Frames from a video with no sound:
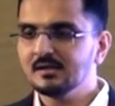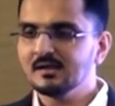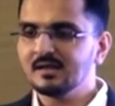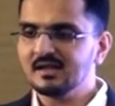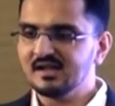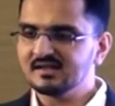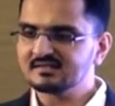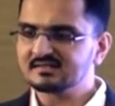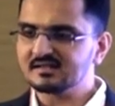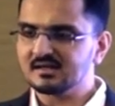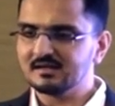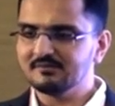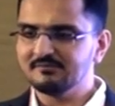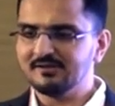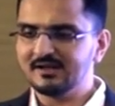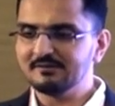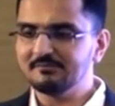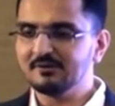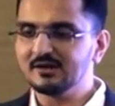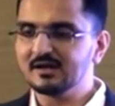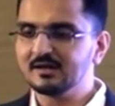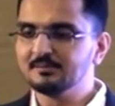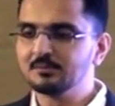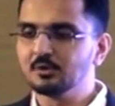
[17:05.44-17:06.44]
When
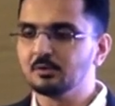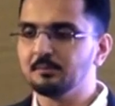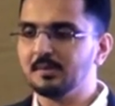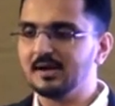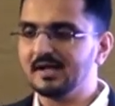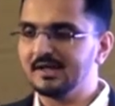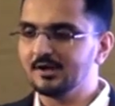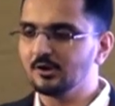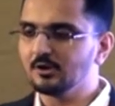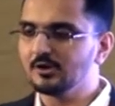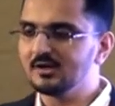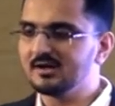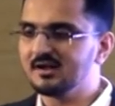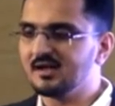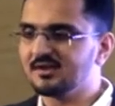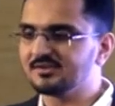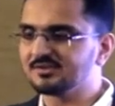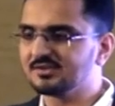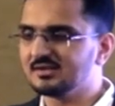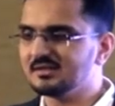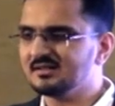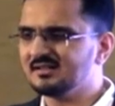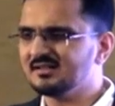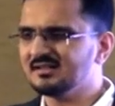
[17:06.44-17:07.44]
we come to
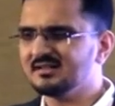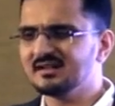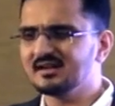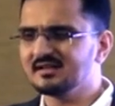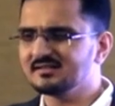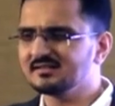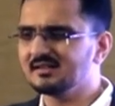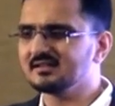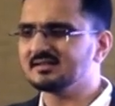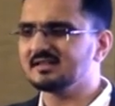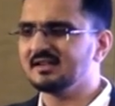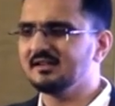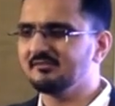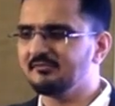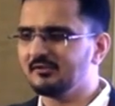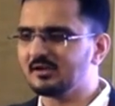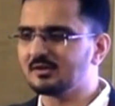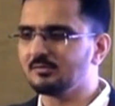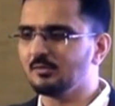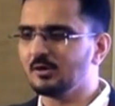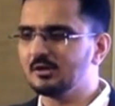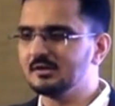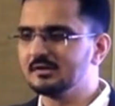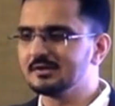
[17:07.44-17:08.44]
pioglitazone, it is a
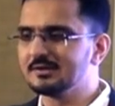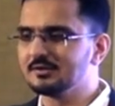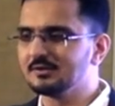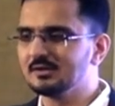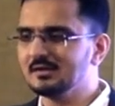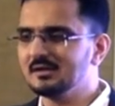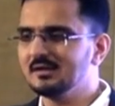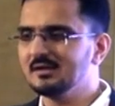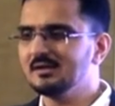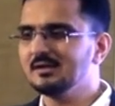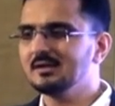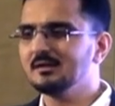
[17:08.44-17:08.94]
safer molecule,